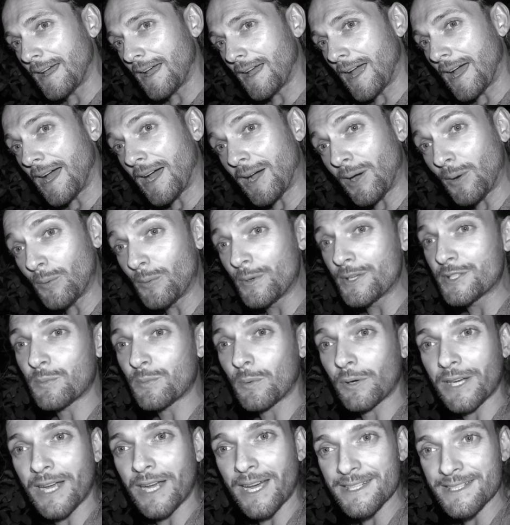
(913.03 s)
How is
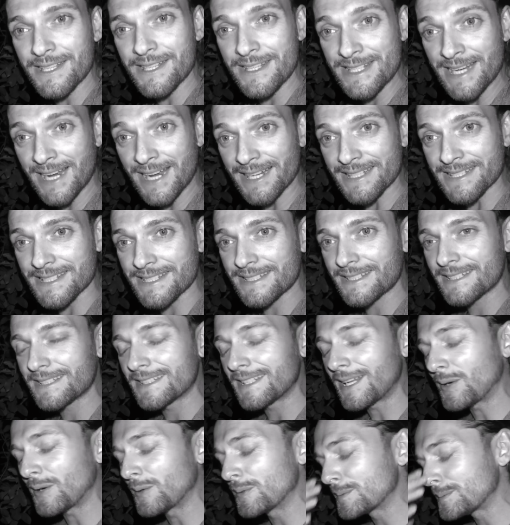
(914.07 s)
what is asked?
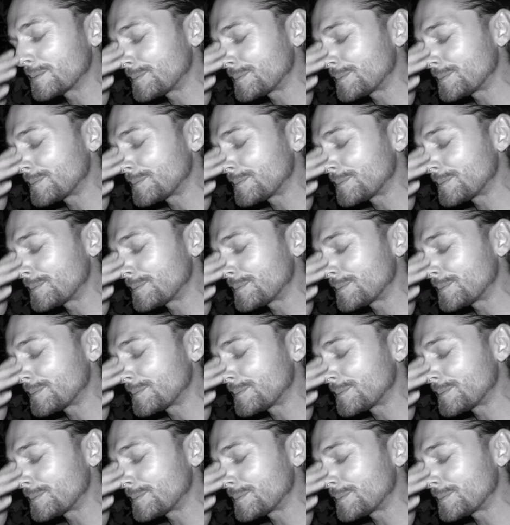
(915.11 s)
Now,